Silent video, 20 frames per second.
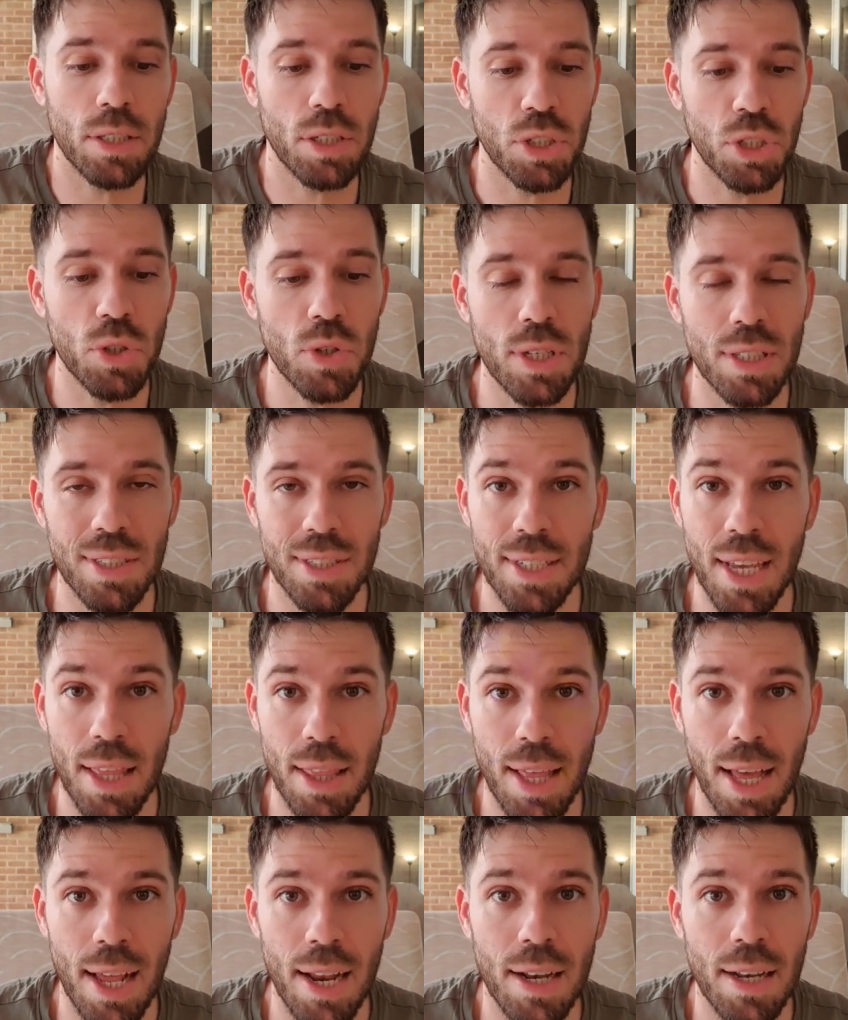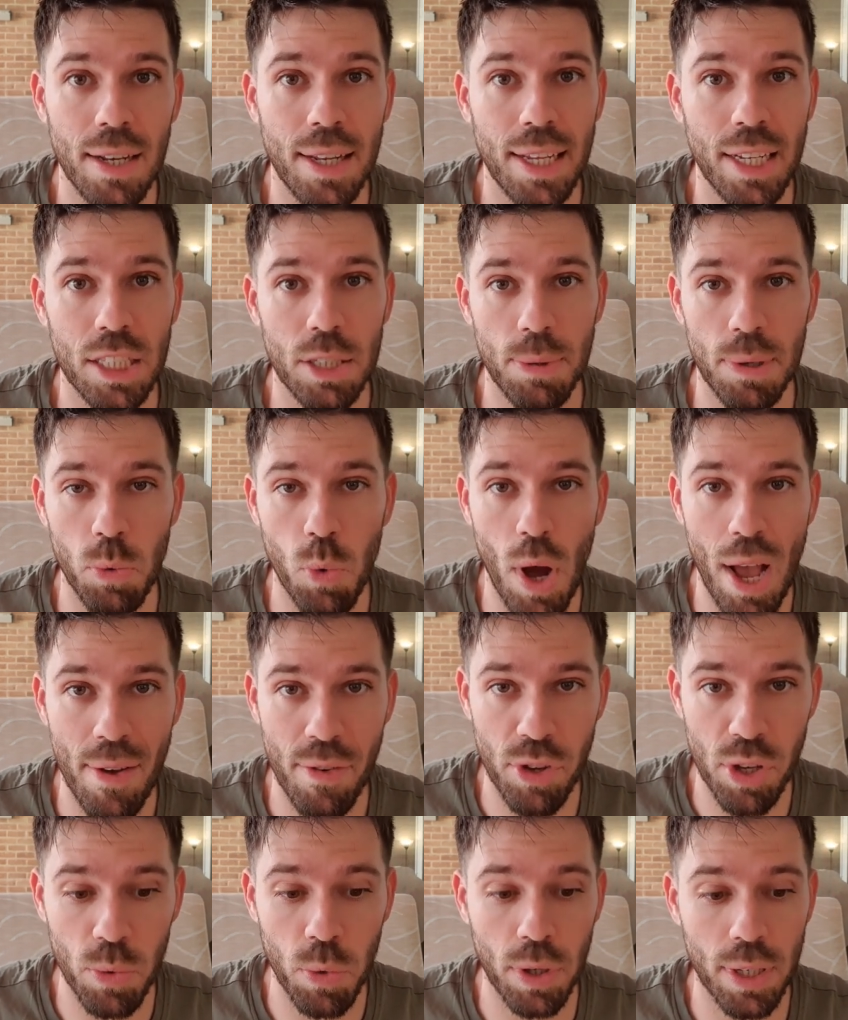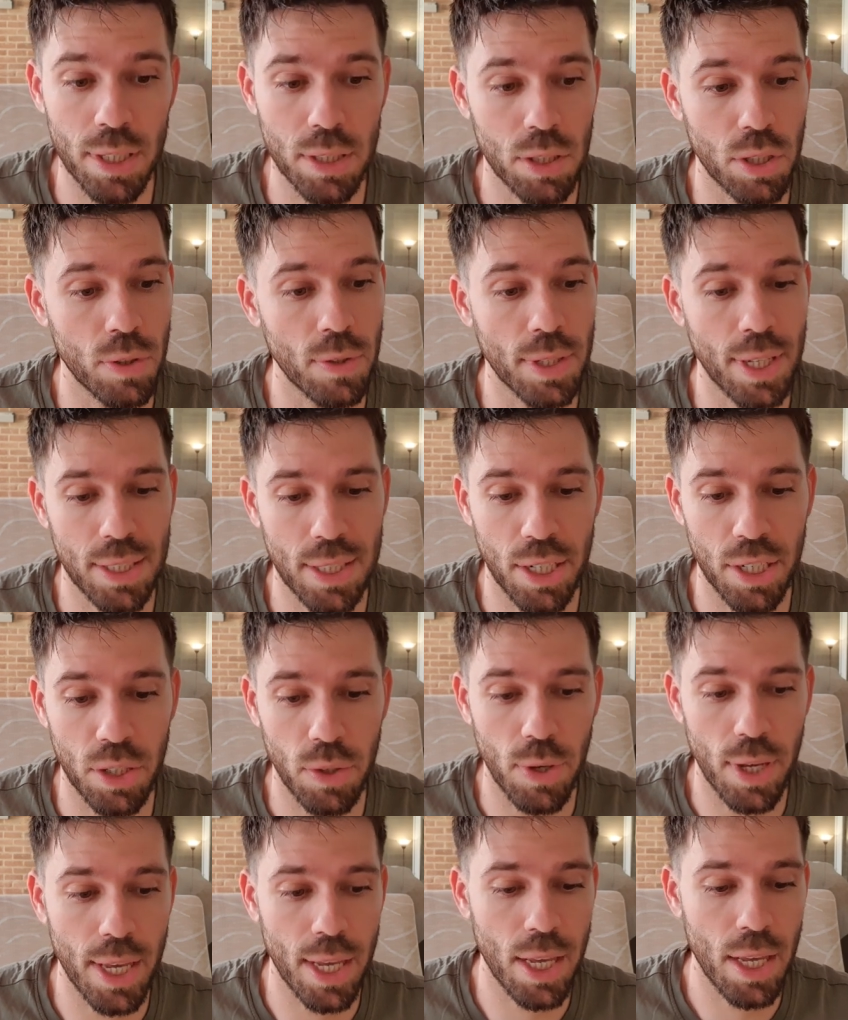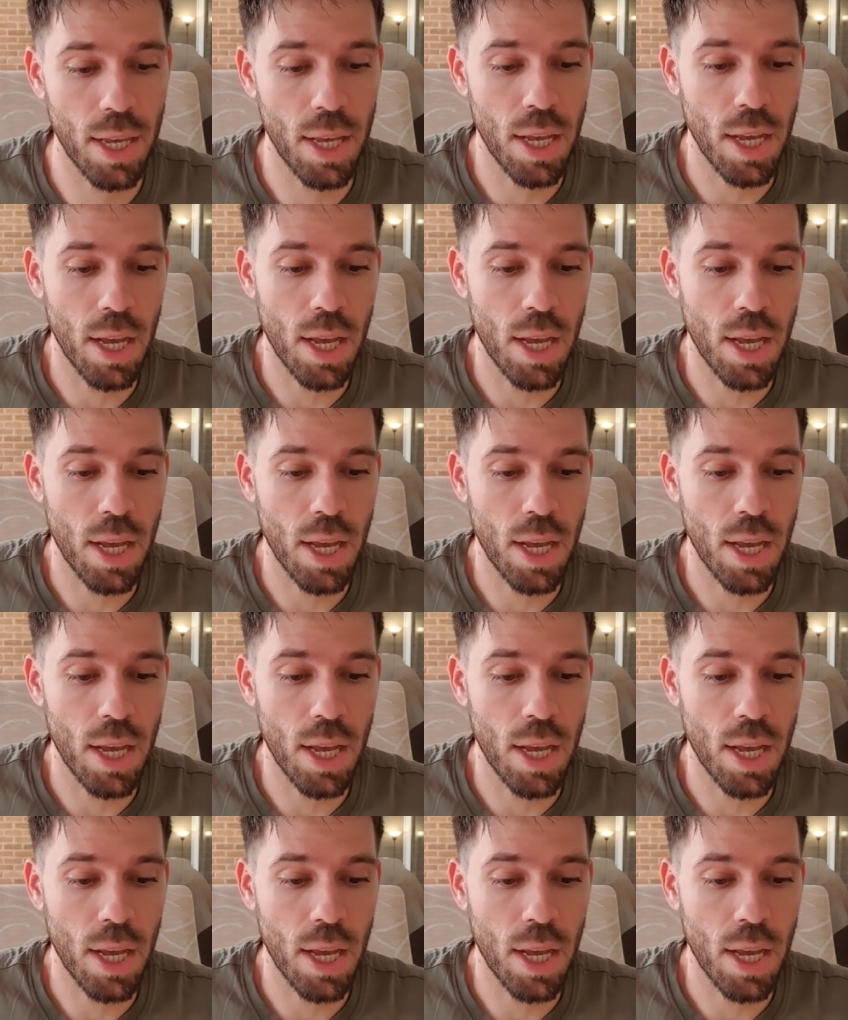So you can set that link to be whatever you want it to, and that's how you do it here.